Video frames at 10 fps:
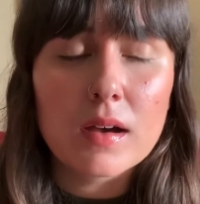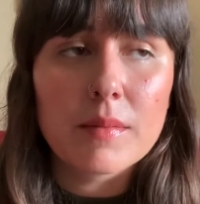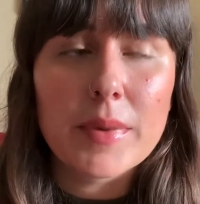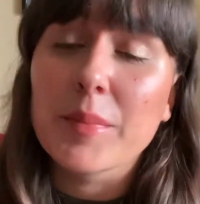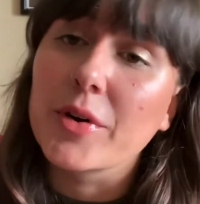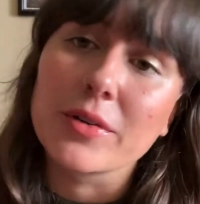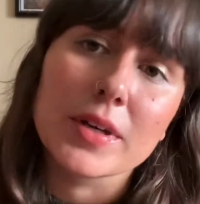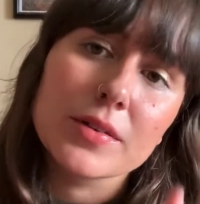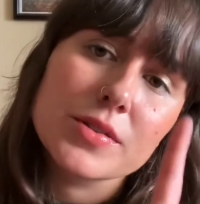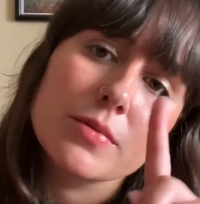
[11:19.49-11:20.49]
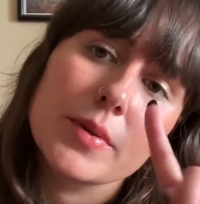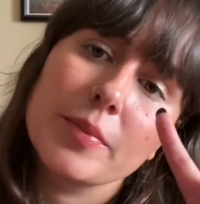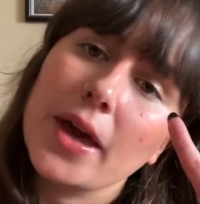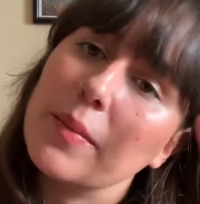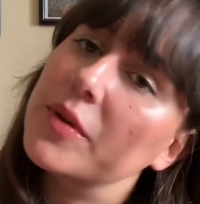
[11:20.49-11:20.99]
And Puerto Rico is the rum
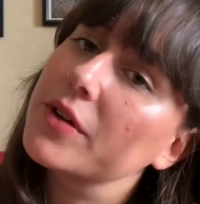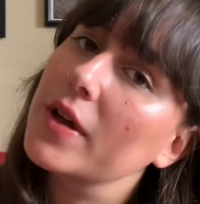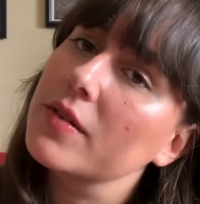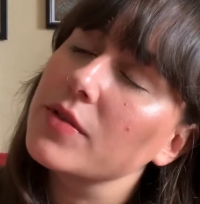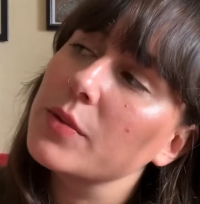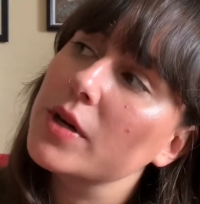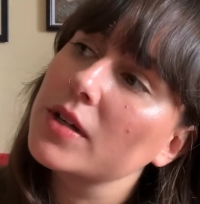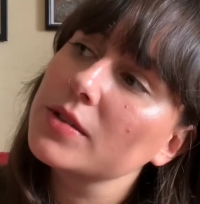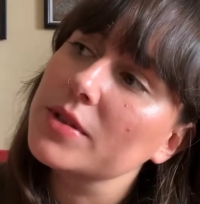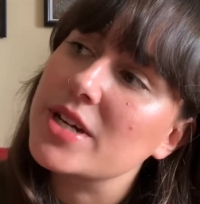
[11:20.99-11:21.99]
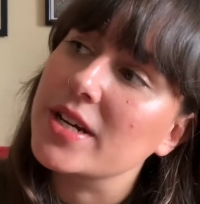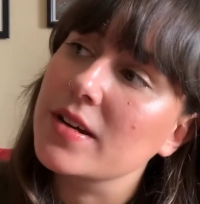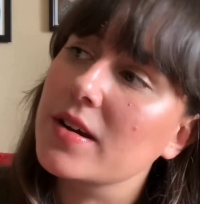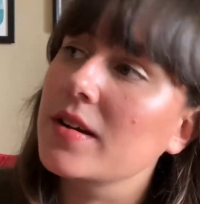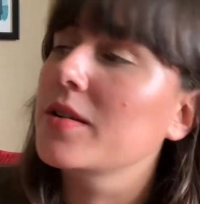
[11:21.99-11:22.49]
capital of the world, which I did
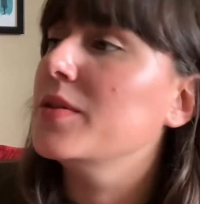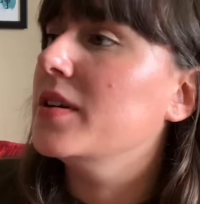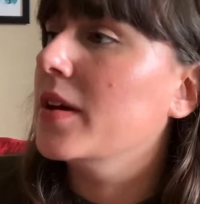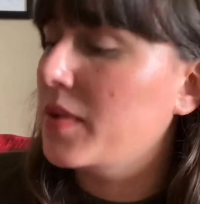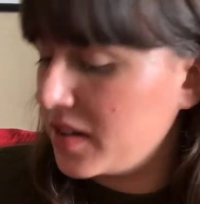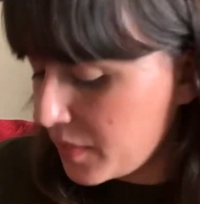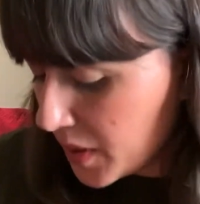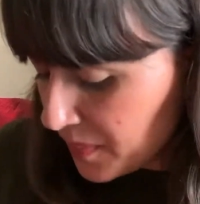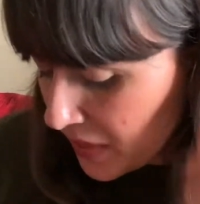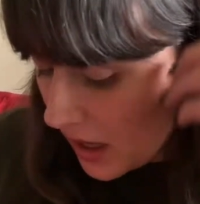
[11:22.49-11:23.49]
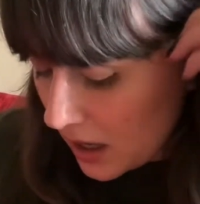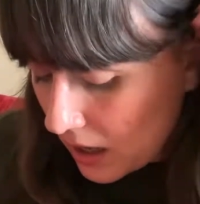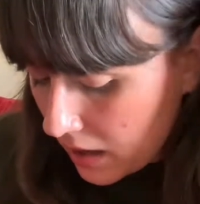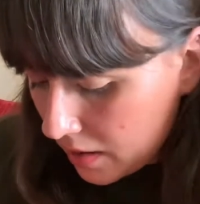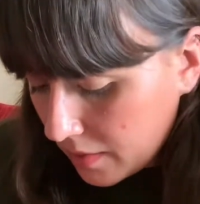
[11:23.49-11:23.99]
not know until I went. But
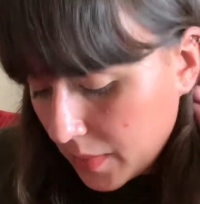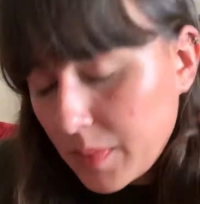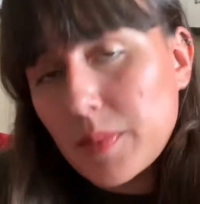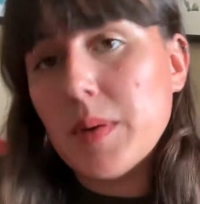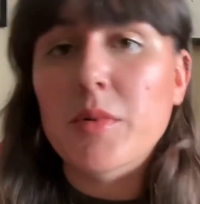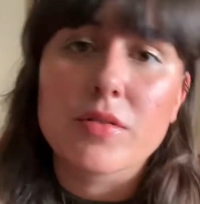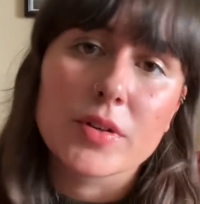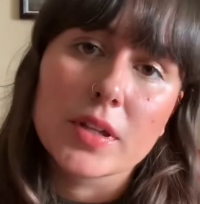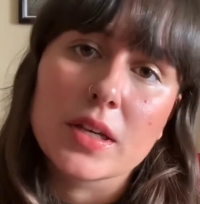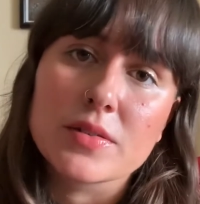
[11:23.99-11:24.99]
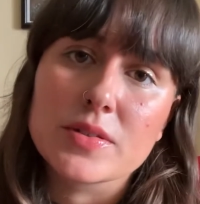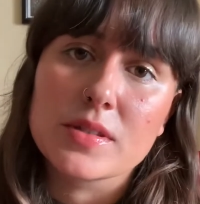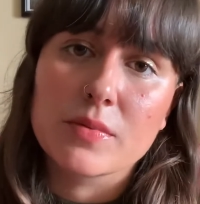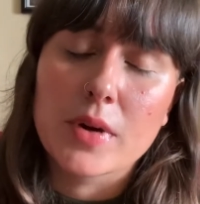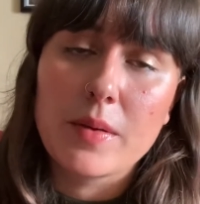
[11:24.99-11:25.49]
my boyfriend likes
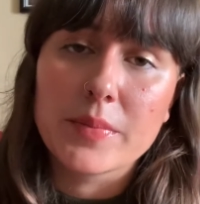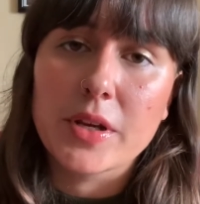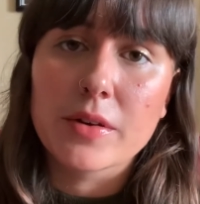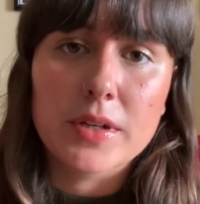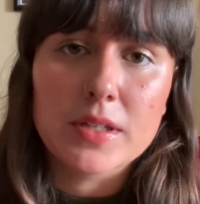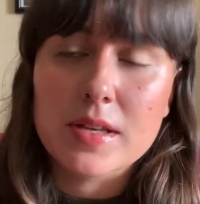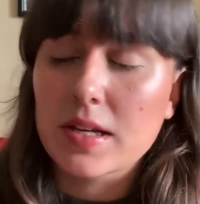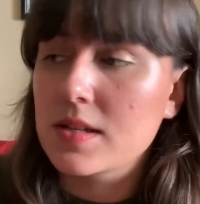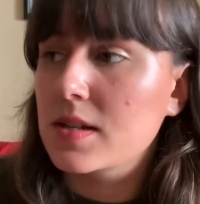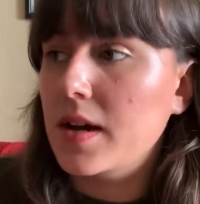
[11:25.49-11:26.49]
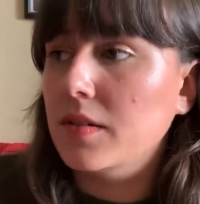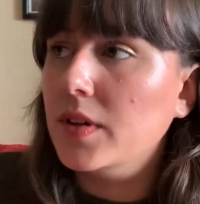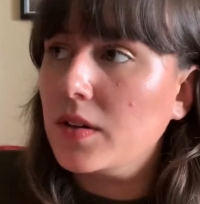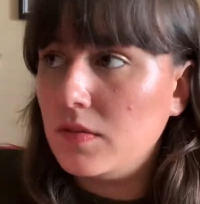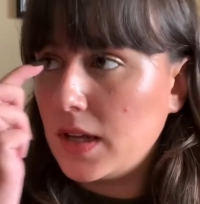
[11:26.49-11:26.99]
rum, you know, he likes kind of like
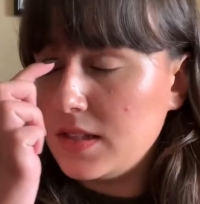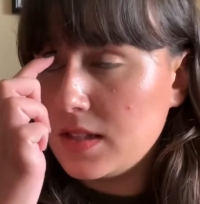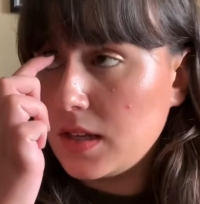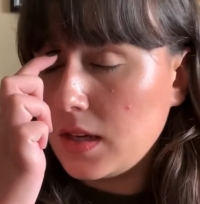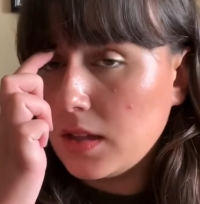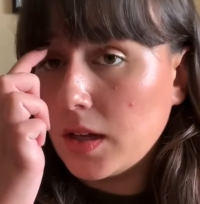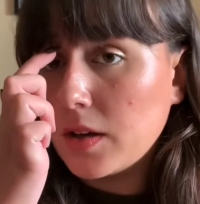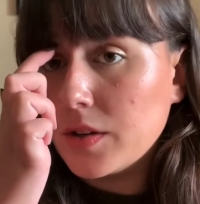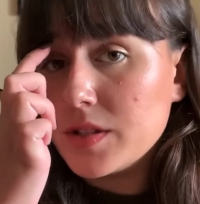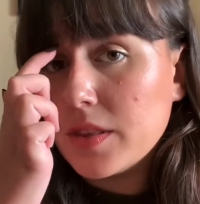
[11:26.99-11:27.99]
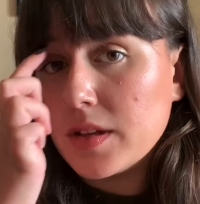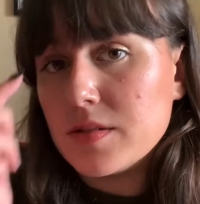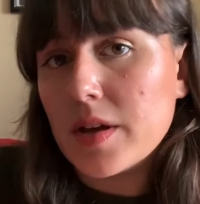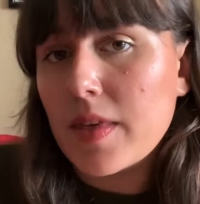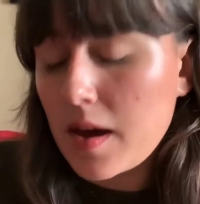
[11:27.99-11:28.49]
fancy liquors and things like
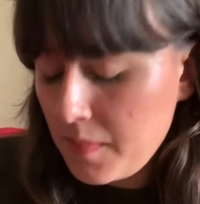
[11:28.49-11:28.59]
that.